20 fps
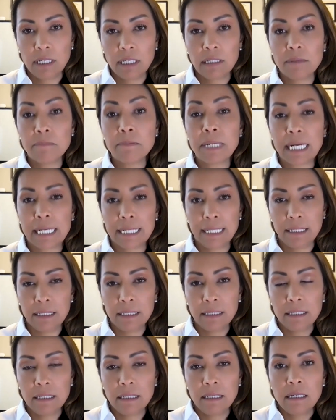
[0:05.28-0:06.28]
in the body.
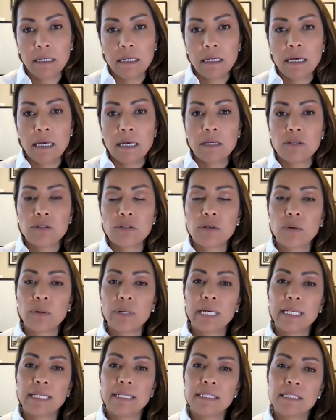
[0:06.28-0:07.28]
So
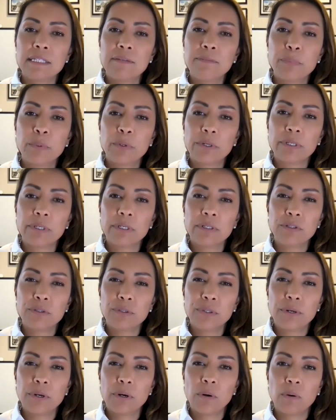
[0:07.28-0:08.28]
it is important
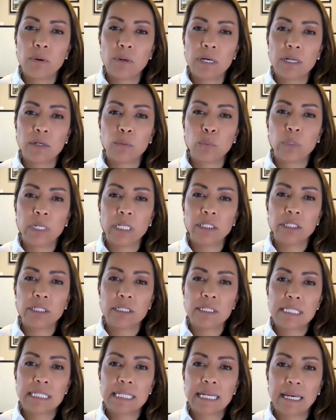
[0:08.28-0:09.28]
to know at which
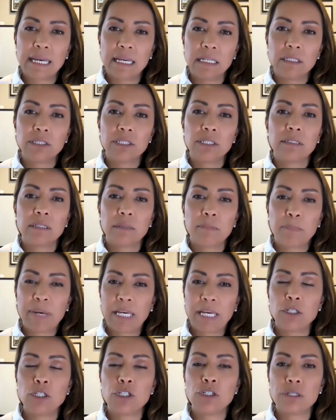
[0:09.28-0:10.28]
stage the
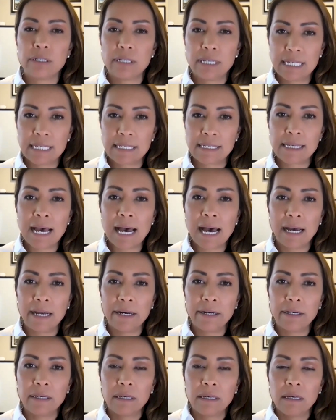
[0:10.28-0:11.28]
patient is
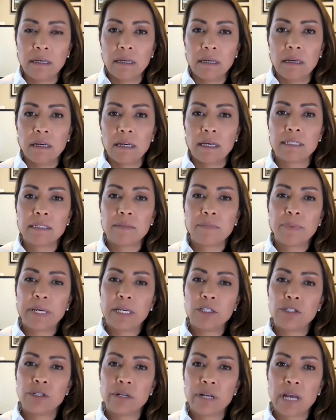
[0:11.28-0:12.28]
at. Is the
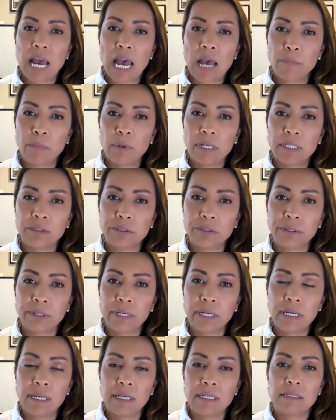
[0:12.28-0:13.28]
patient
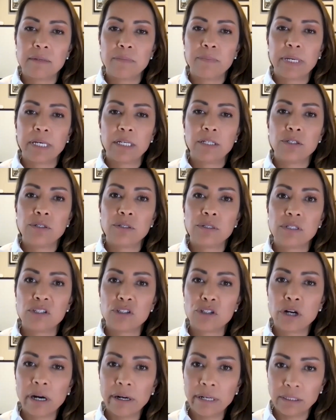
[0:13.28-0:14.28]
ambulatory? Is the patient
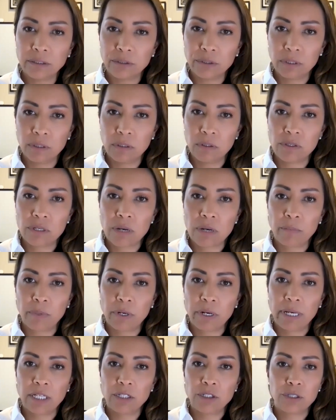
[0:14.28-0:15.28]
starting to lose
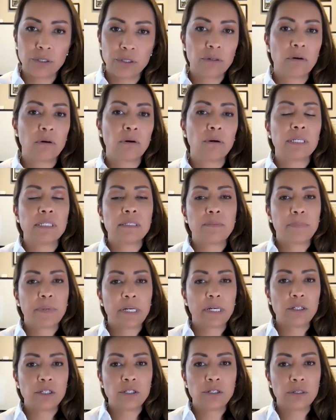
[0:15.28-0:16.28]
ambulation? Or is the
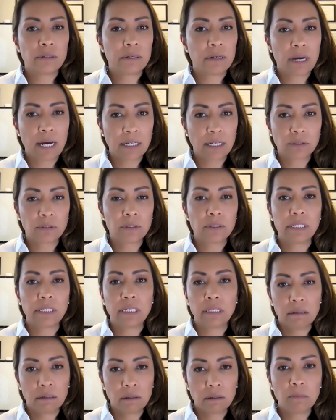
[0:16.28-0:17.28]
patient
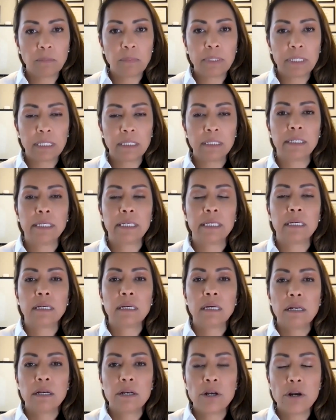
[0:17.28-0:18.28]
actually completely
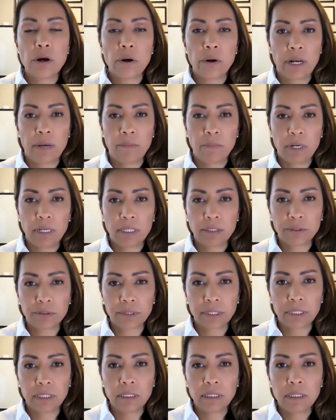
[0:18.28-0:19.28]

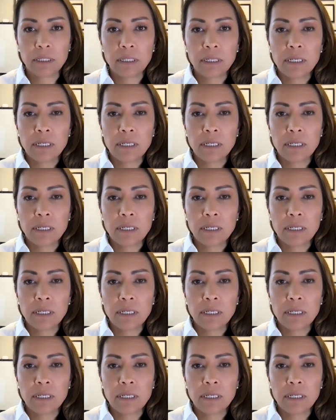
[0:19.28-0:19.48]
non-ambulatory?